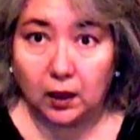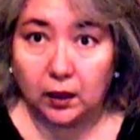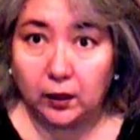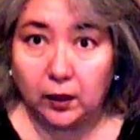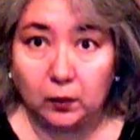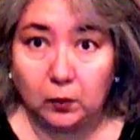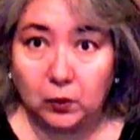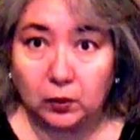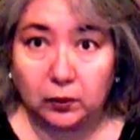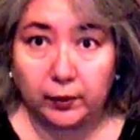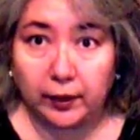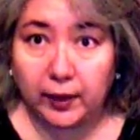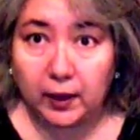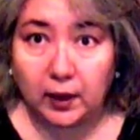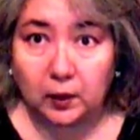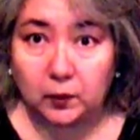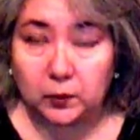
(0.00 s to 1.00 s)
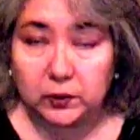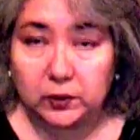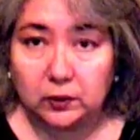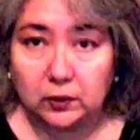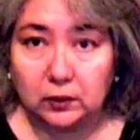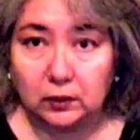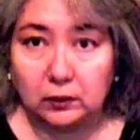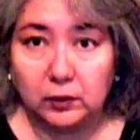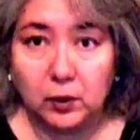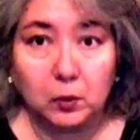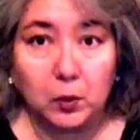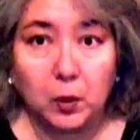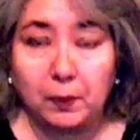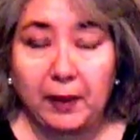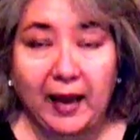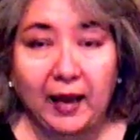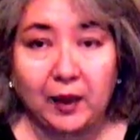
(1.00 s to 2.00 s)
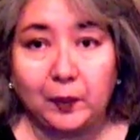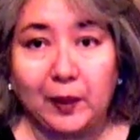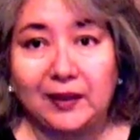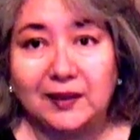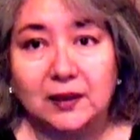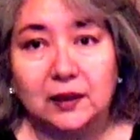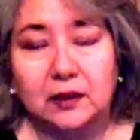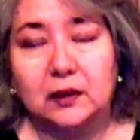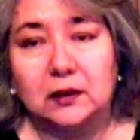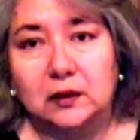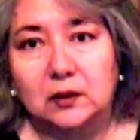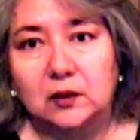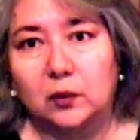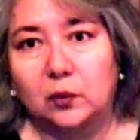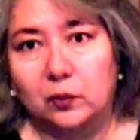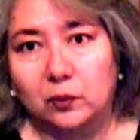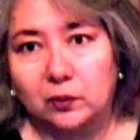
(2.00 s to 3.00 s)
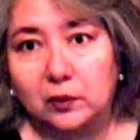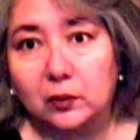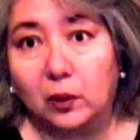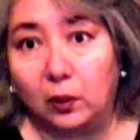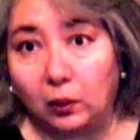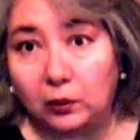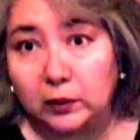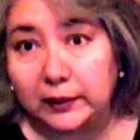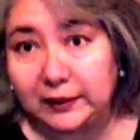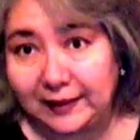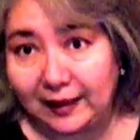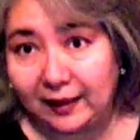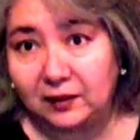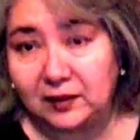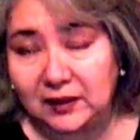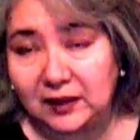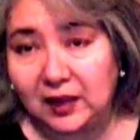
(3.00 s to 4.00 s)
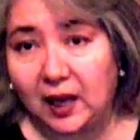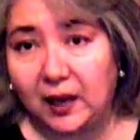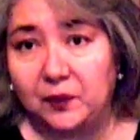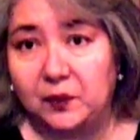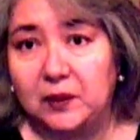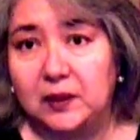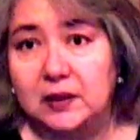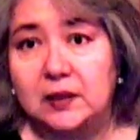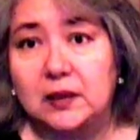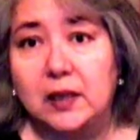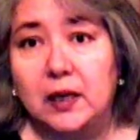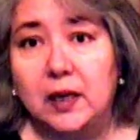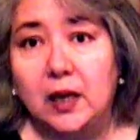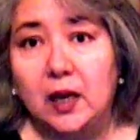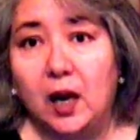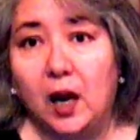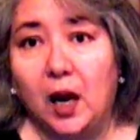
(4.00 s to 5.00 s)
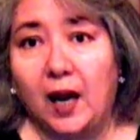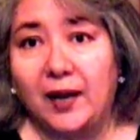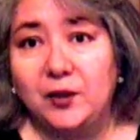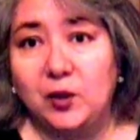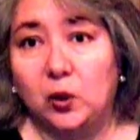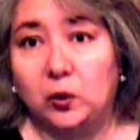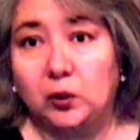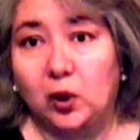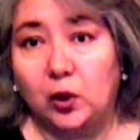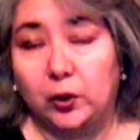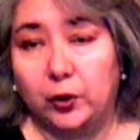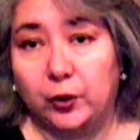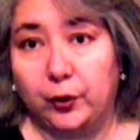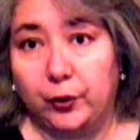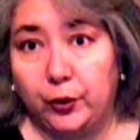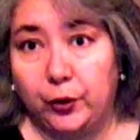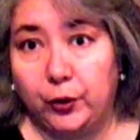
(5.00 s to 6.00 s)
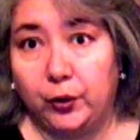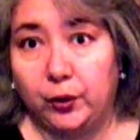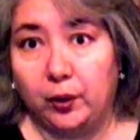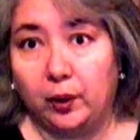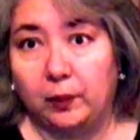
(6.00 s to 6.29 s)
No more cramps, no more back pain. The only downside was I no longer knew.